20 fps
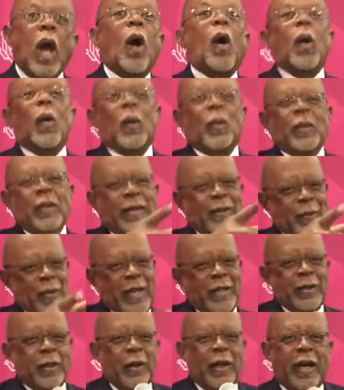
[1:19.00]
Oh,
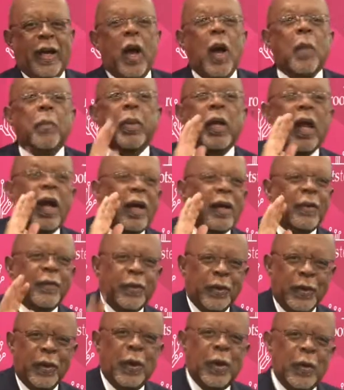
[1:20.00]
that's great. Plug
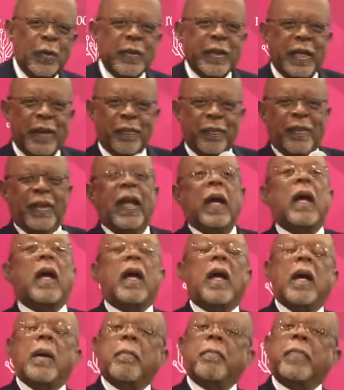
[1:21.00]
for the home team.
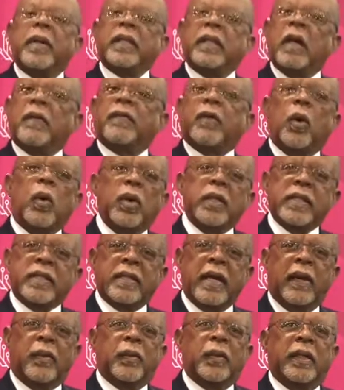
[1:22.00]
But of course
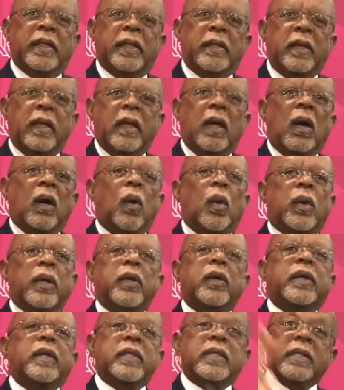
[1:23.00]
that would. Or
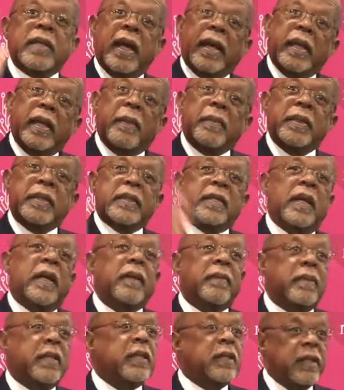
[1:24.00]
you could stand up and
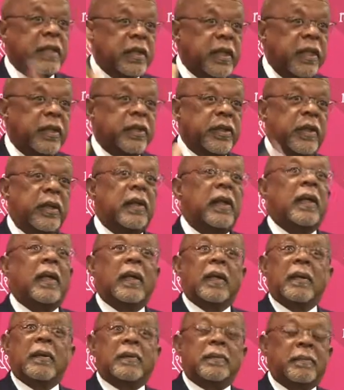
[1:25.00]
say to the teacher,
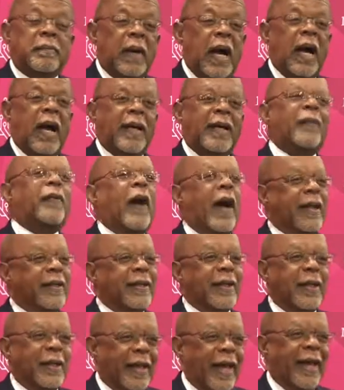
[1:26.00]
if I had
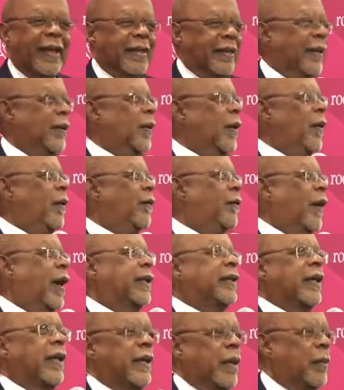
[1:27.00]

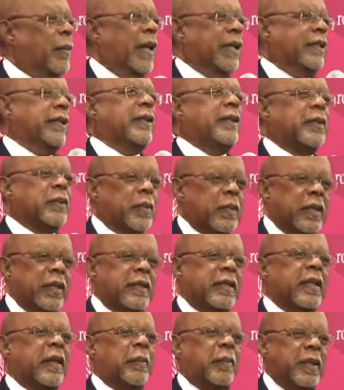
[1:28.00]
done that, my teacher would
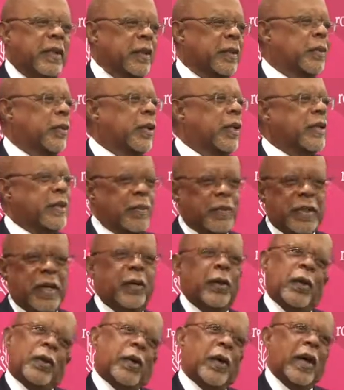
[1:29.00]
have sent me to the principal and
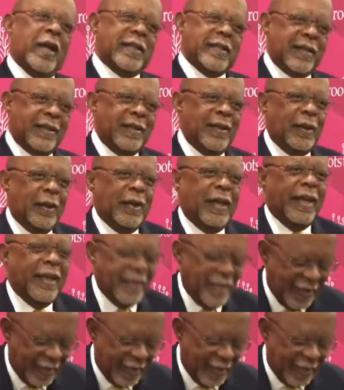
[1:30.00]
said, "You're crazy," like.